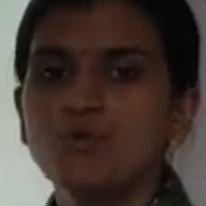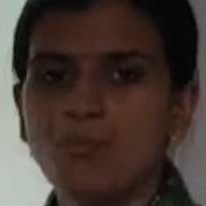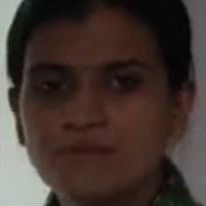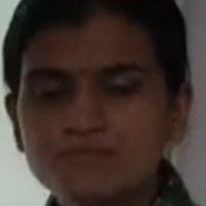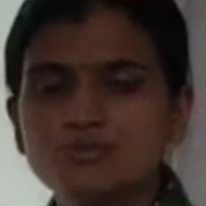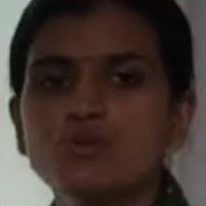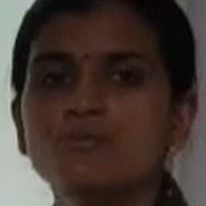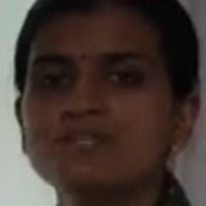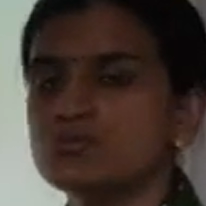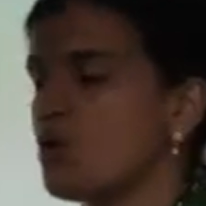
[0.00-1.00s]
problems will
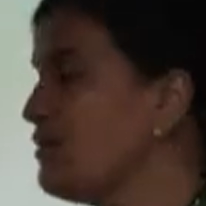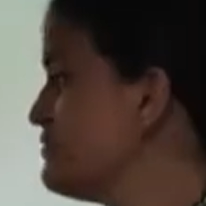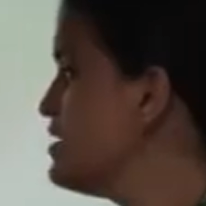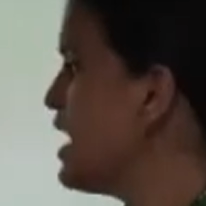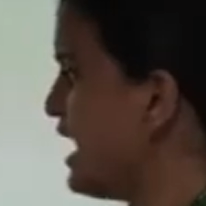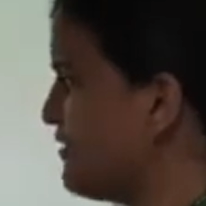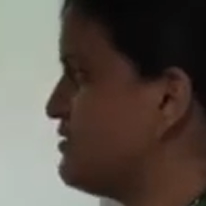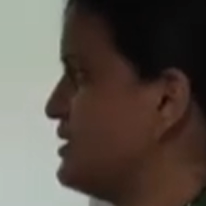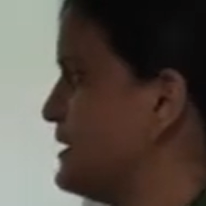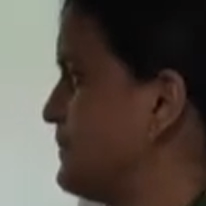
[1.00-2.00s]
be solved,
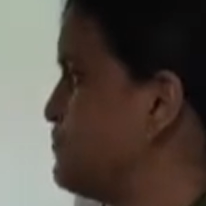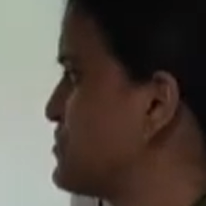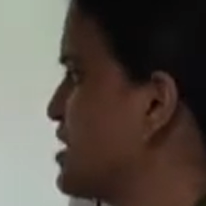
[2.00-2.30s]
everything,